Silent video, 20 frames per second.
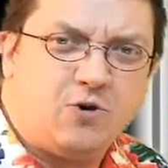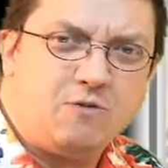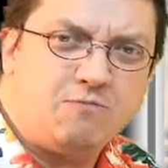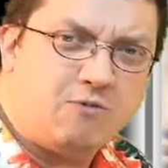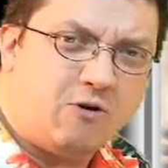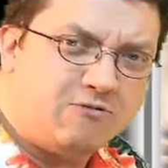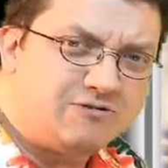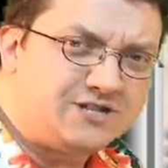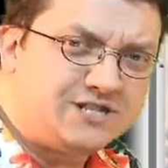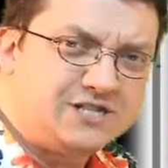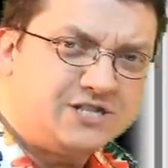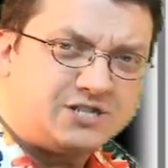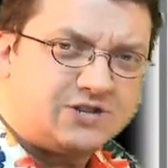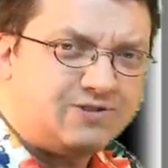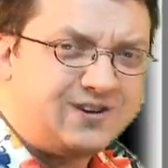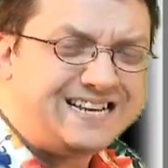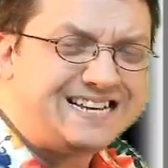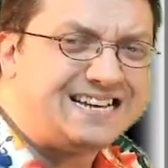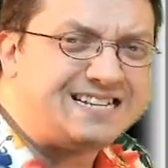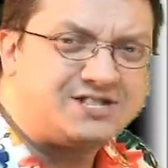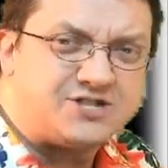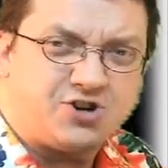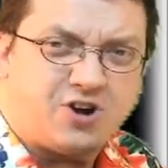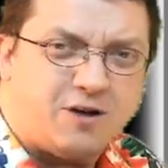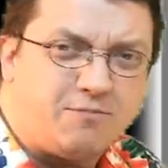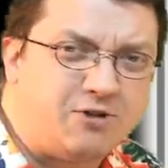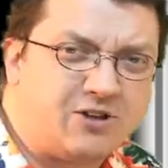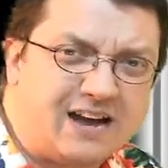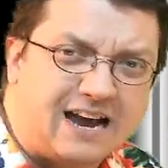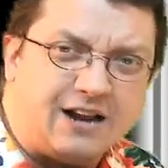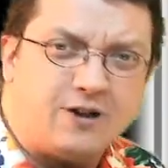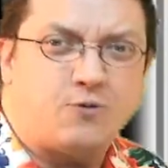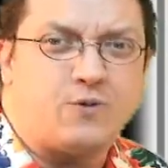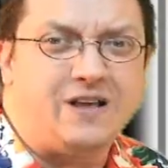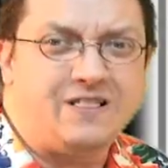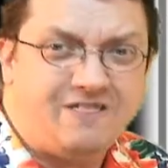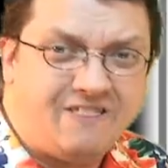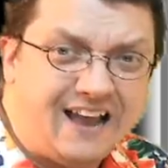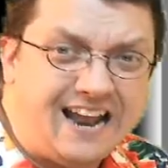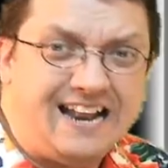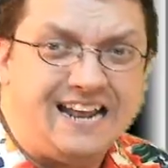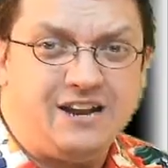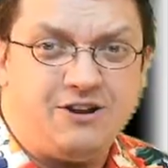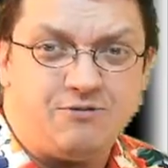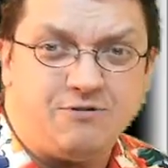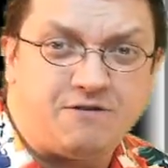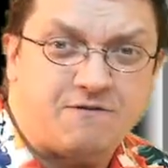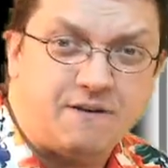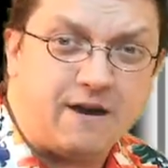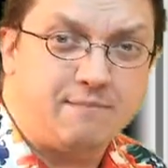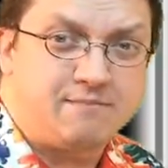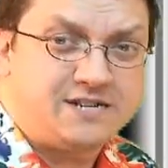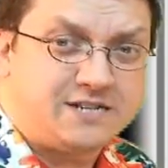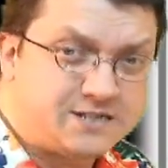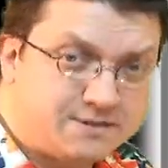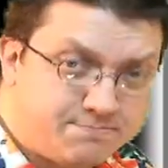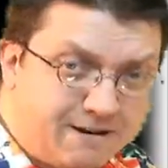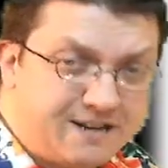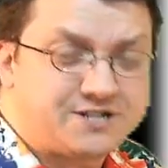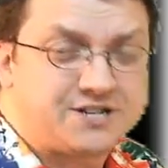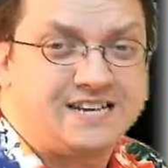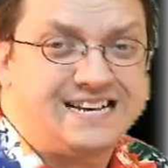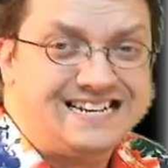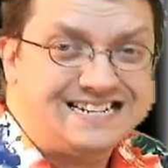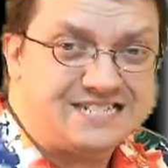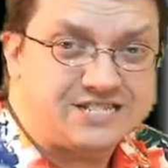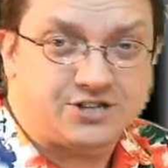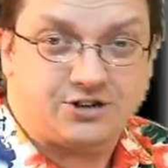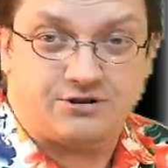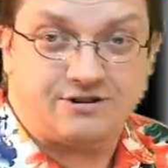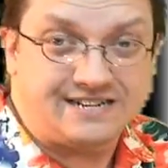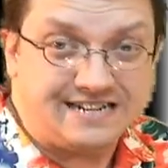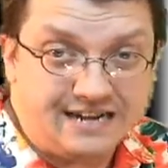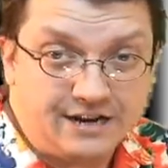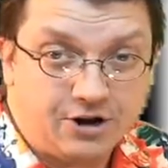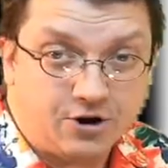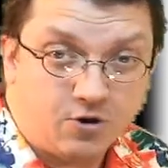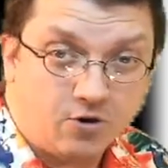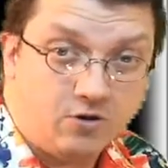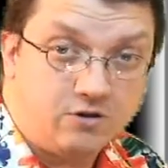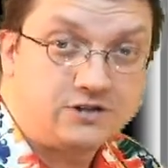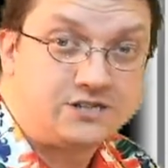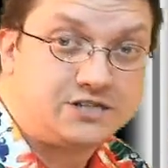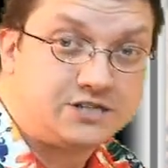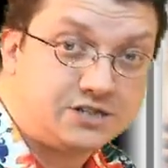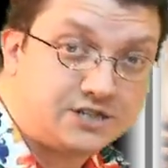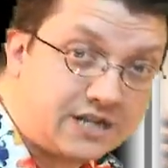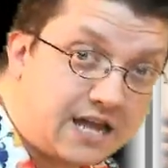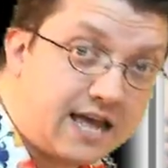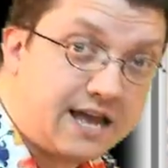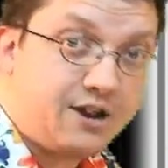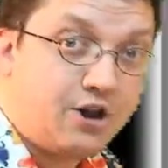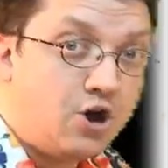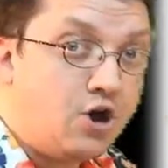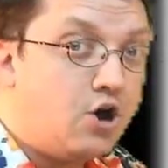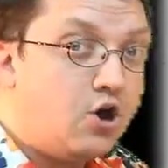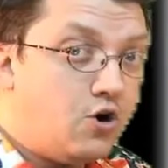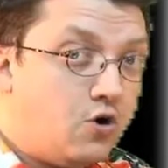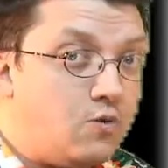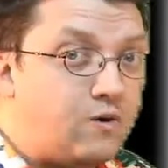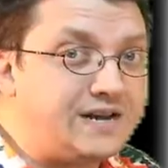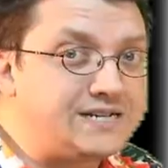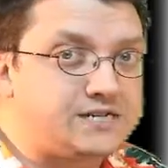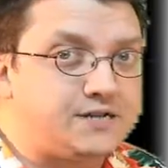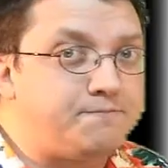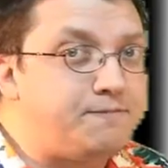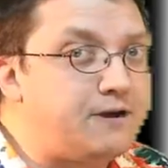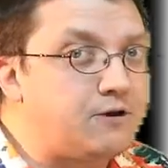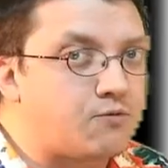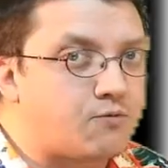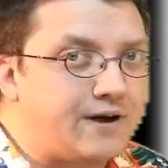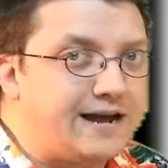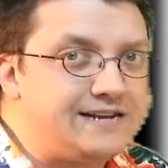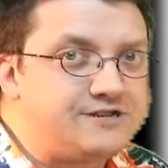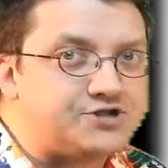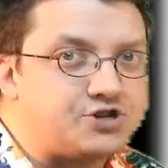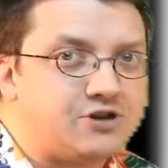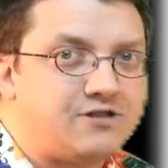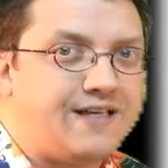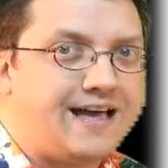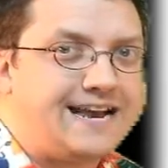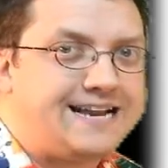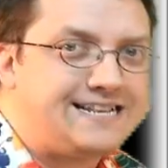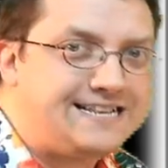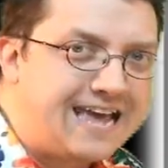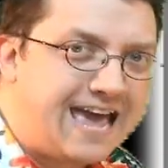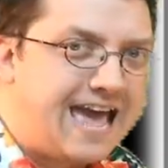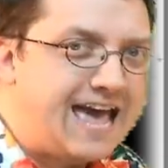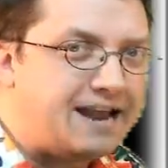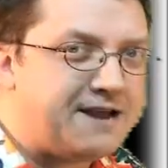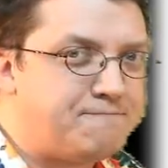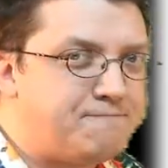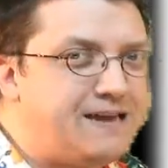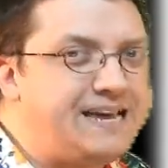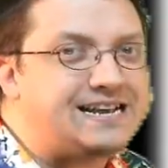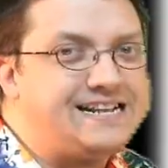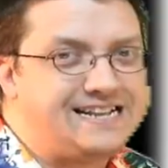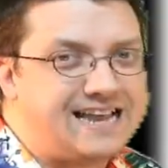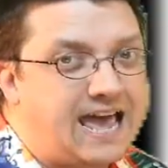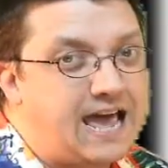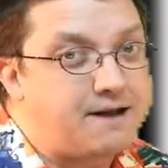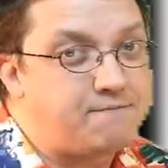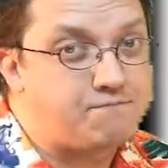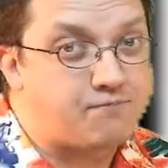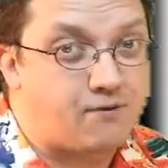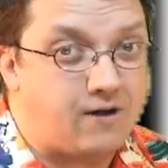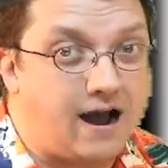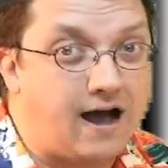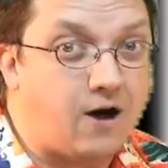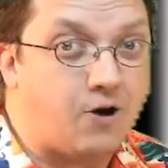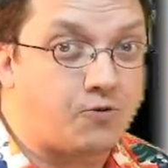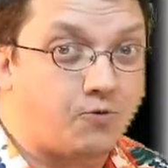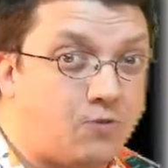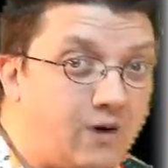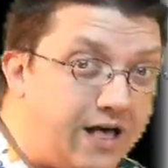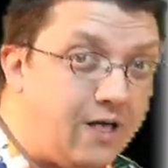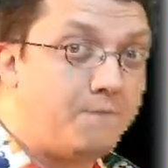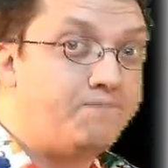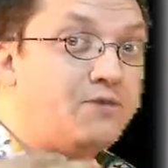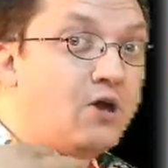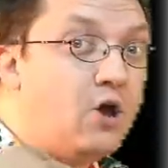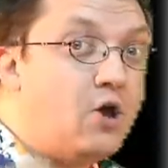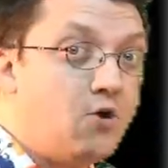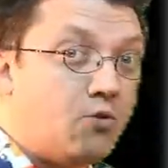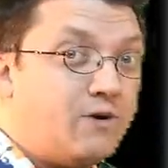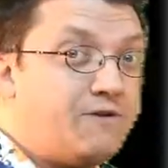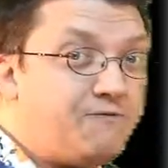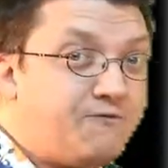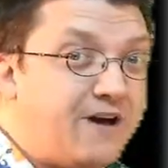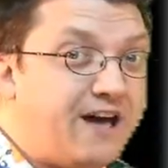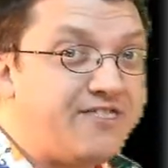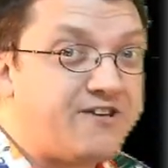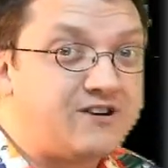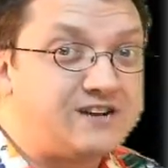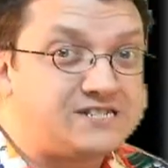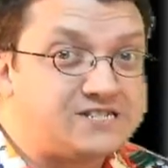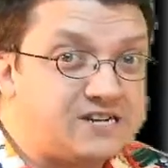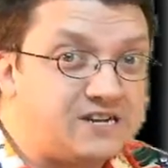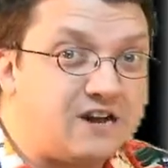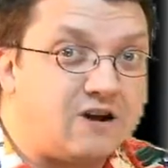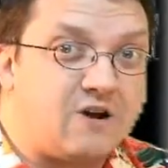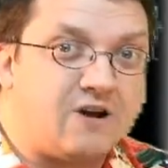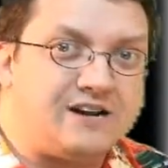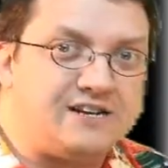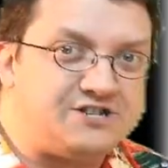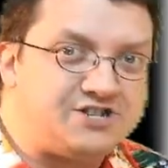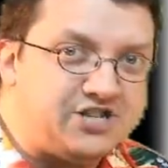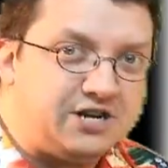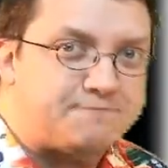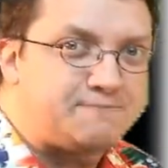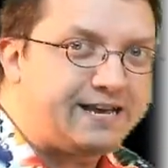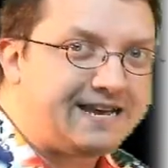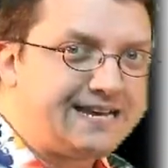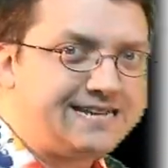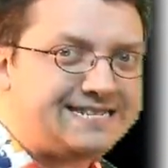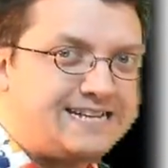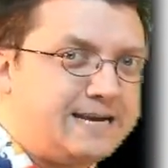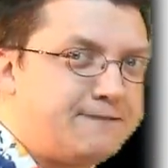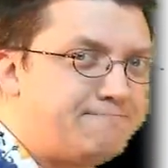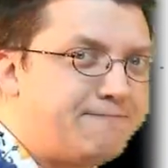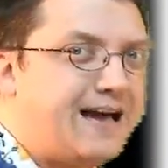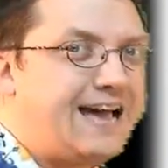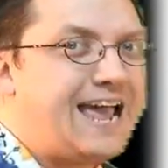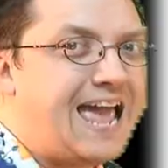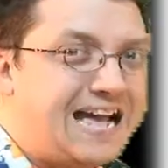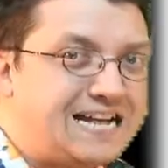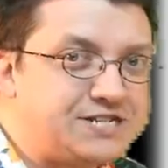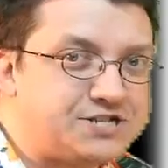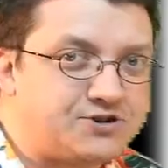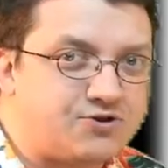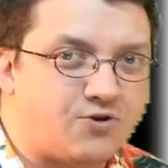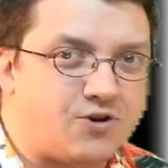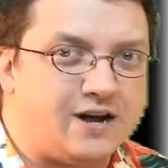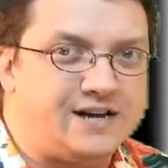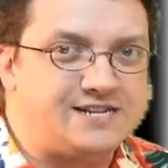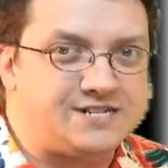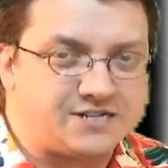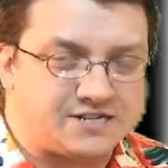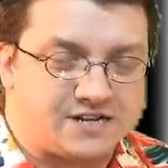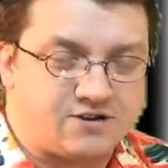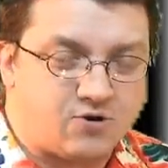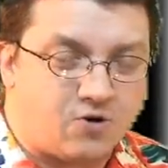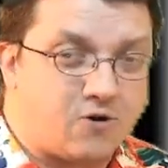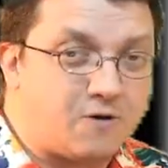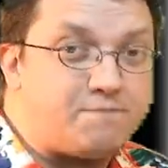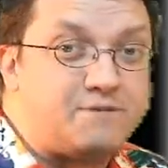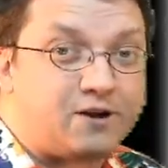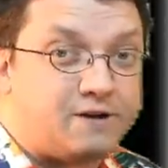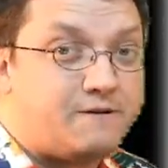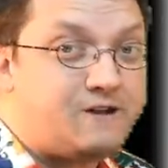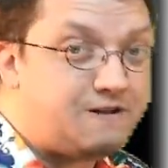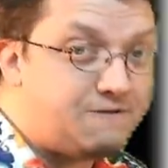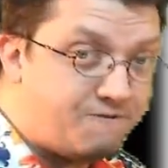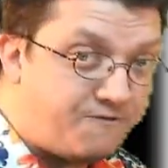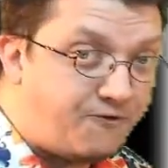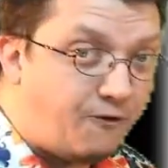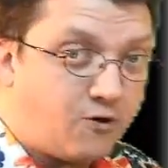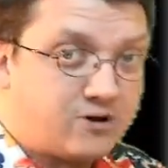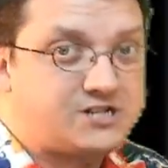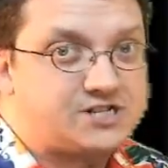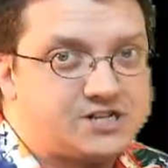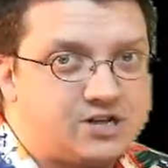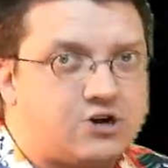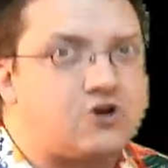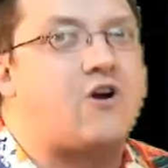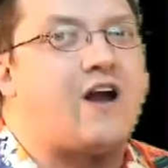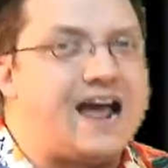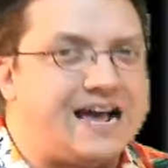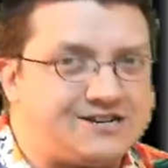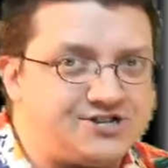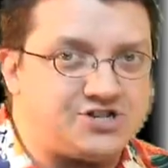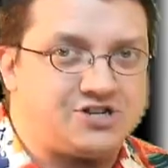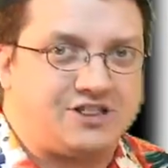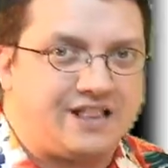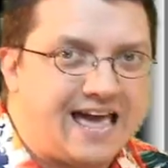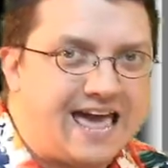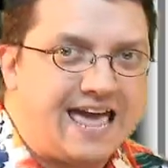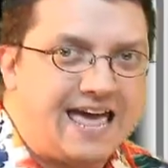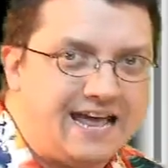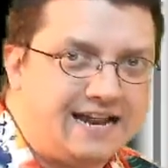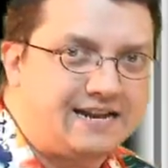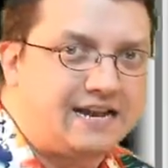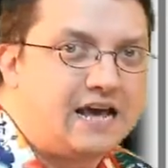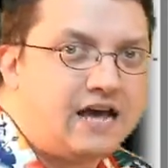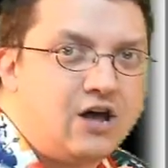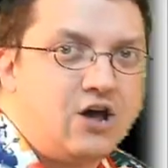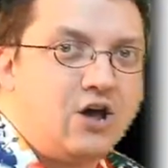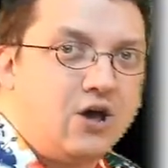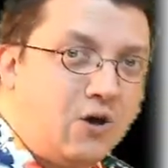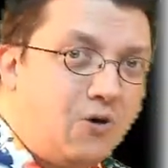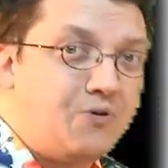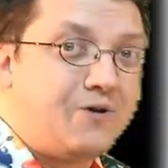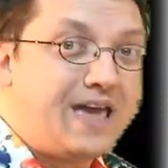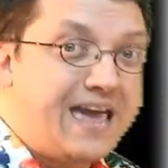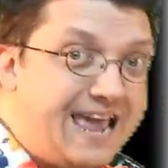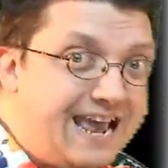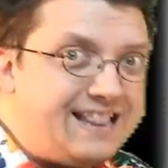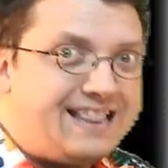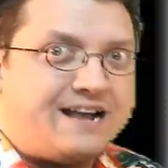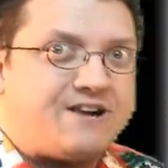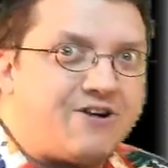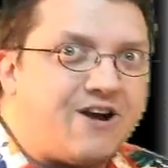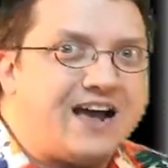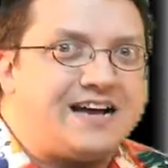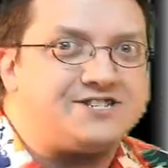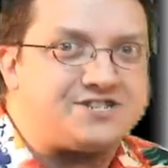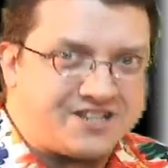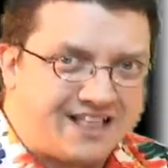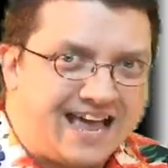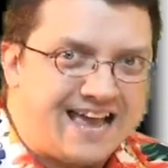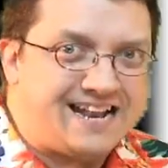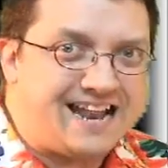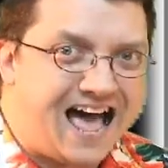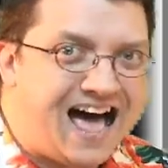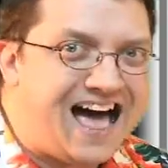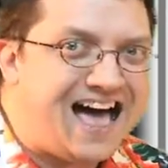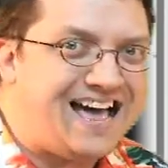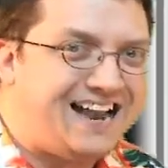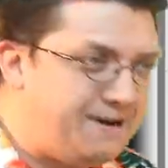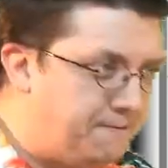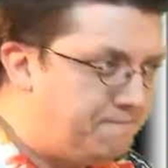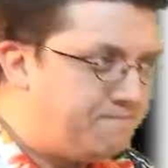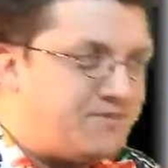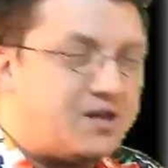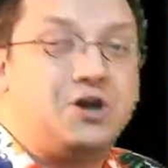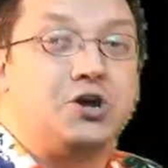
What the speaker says: no emotion. So he has trouble kind of relating to his family, especially his 13-year-old son, who wants to be a ranger like dad and make dad proud. Well, when father and son are on a ship that gets hit by asteroid storm, they're forced to crash land. Okay, and they crash land on